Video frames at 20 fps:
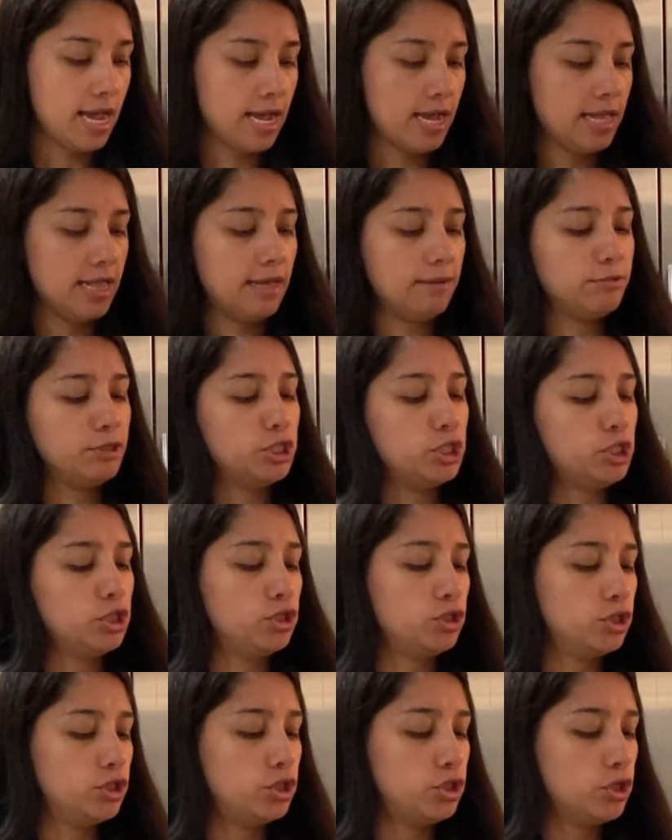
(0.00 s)
Let me
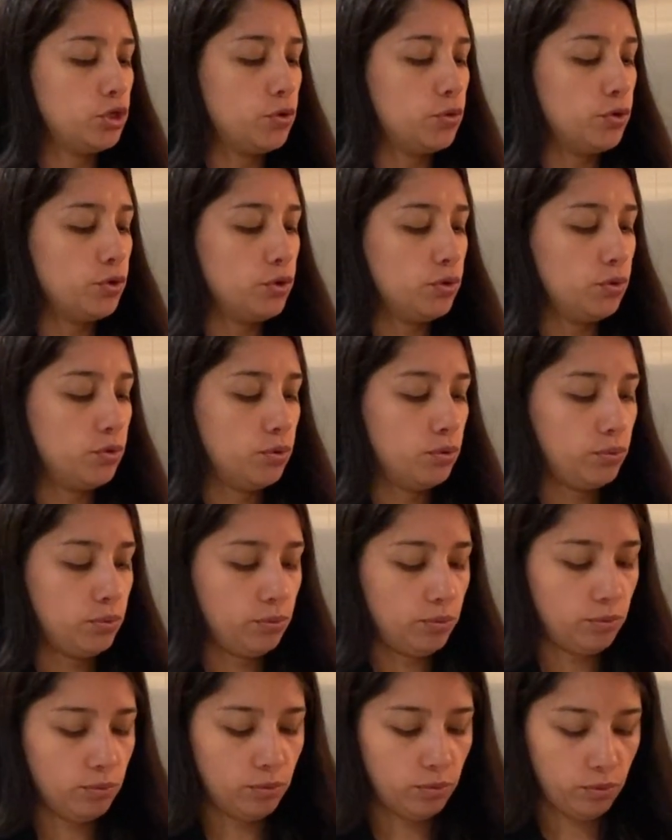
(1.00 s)
show you.
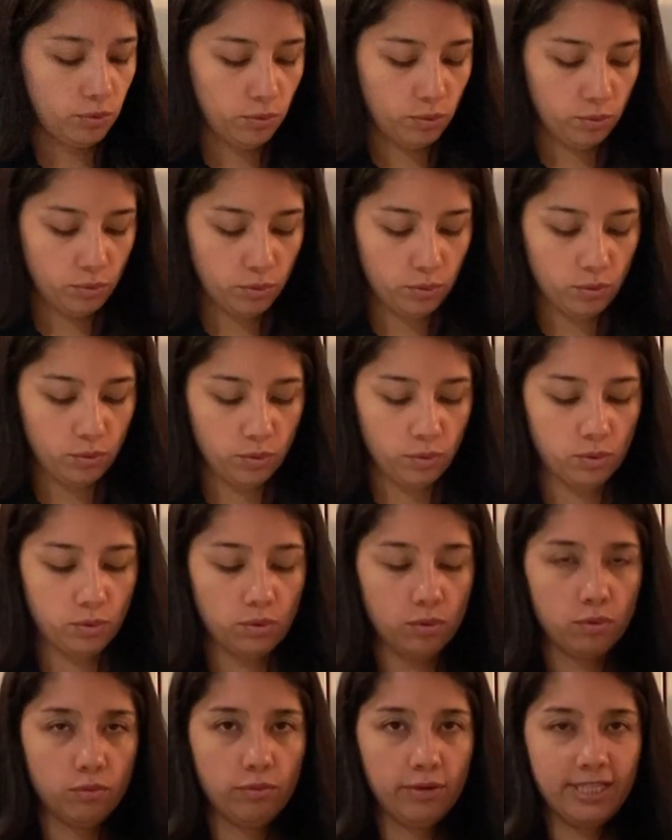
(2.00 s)

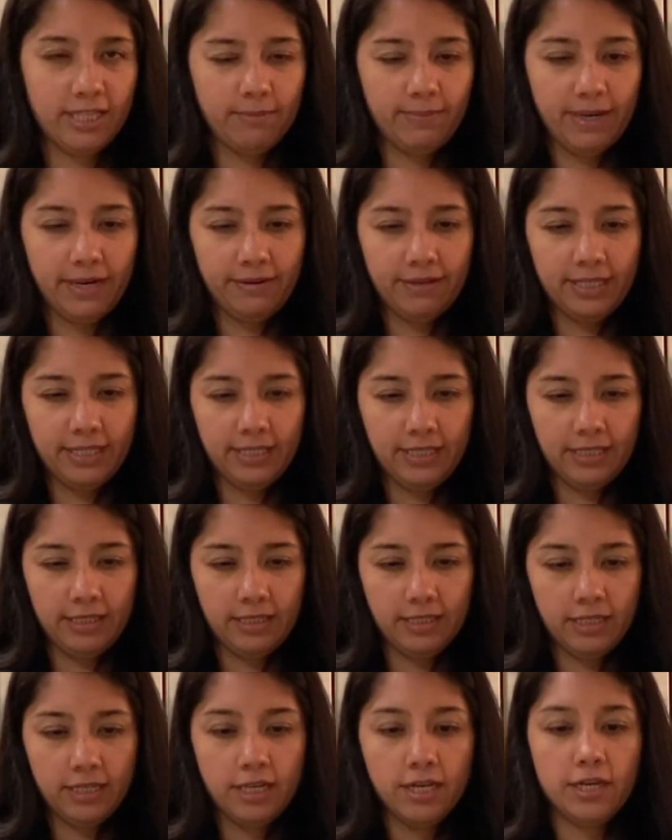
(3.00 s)
Wheat berries.
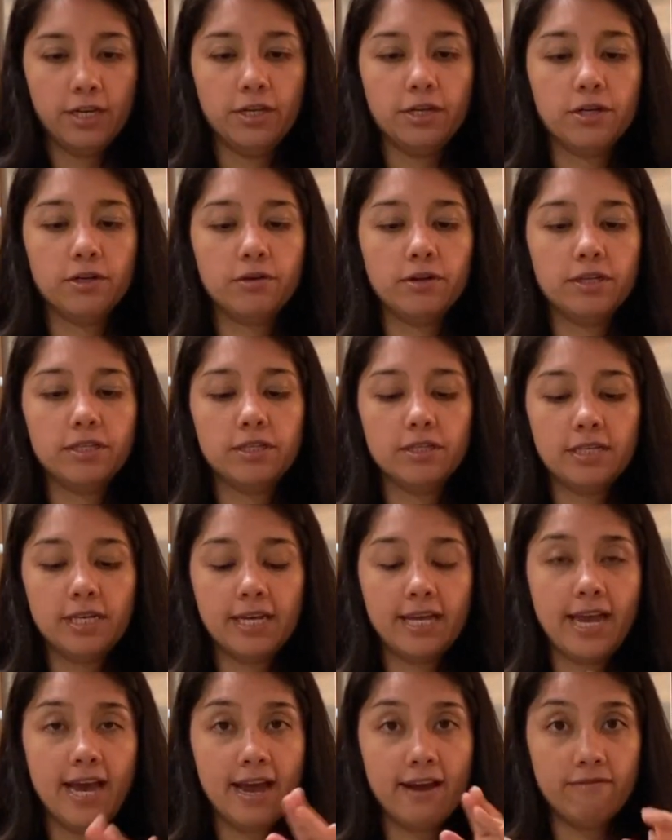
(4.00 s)
You're going to
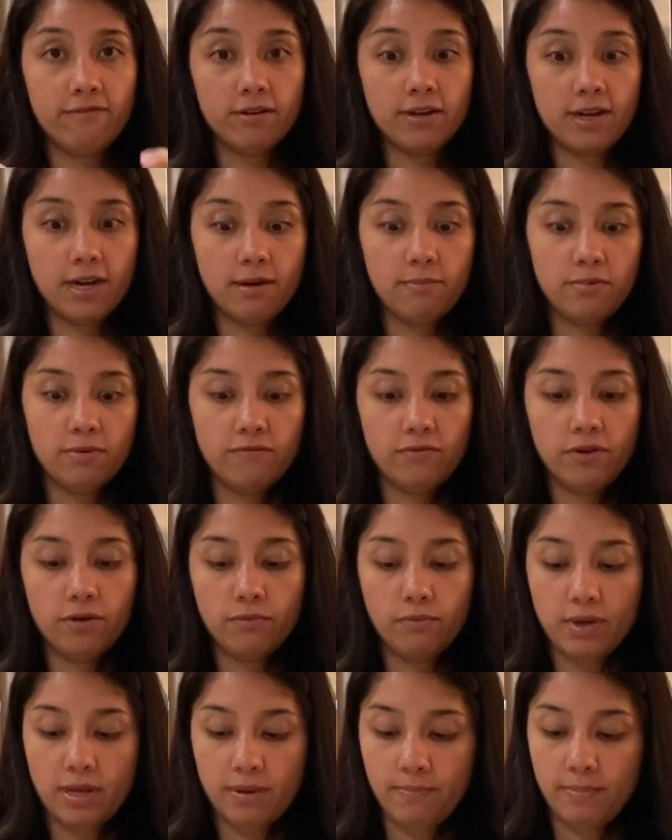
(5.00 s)
take half a cup of
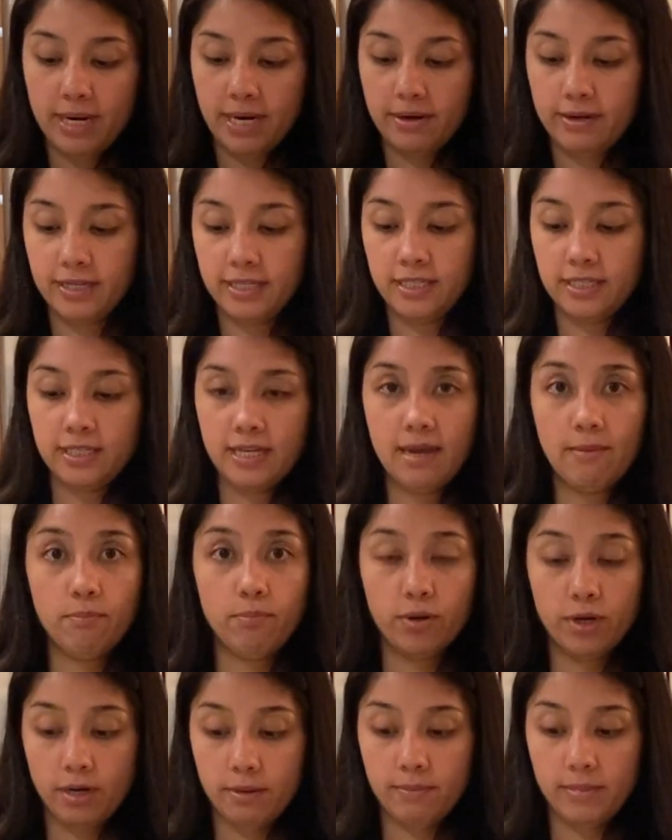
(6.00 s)
your wheat berries and
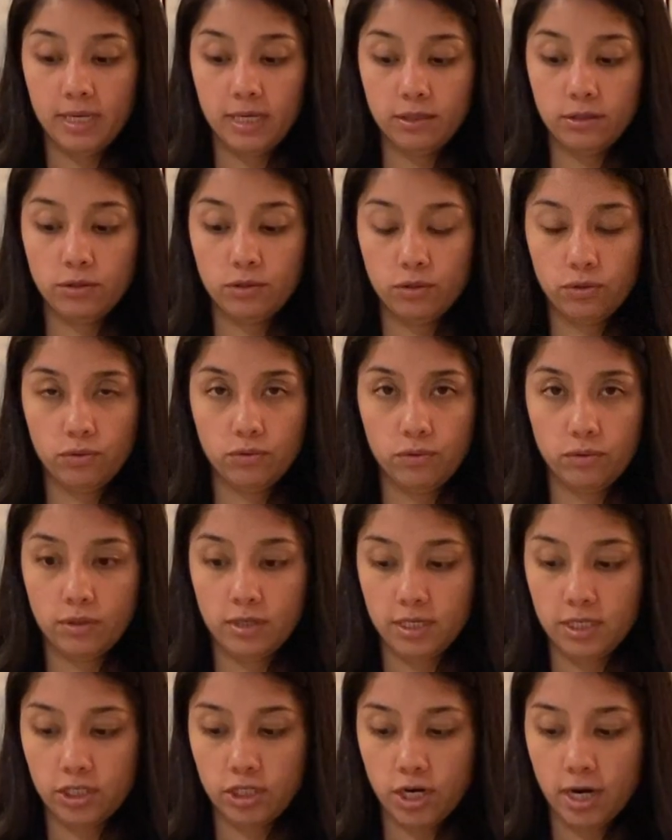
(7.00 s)
put them into
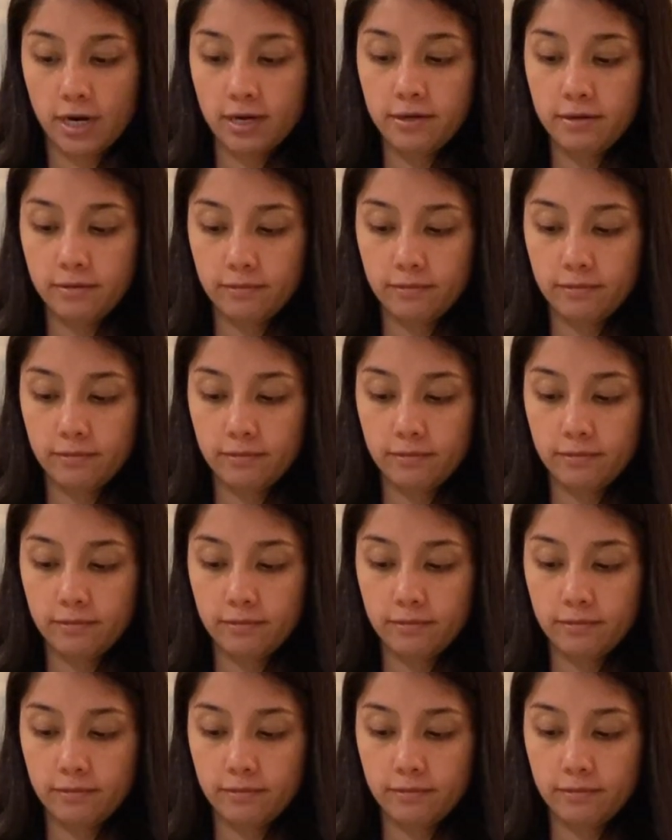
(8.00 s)
a jar.